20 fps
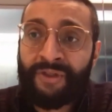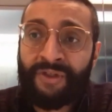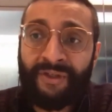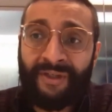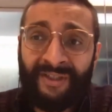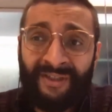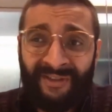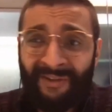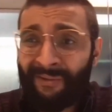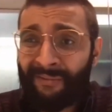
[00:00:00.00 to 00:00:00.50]
which
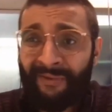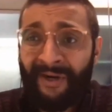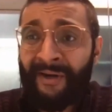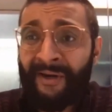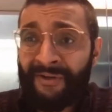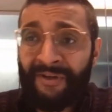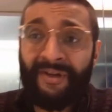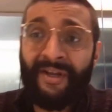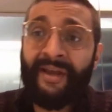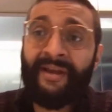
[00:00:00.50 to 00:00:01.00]
is still
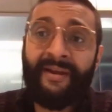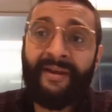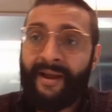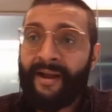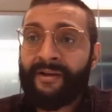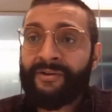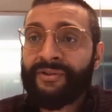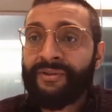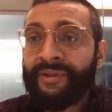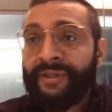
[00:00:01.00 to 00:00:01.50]
rare today.
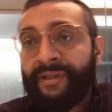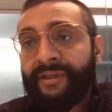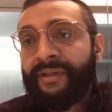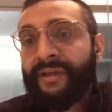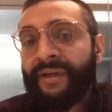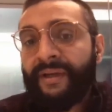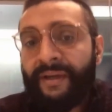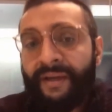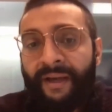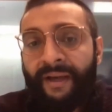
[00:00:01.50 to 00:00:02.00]

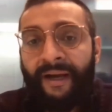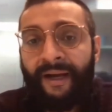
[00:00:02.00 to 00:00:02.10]
Actually,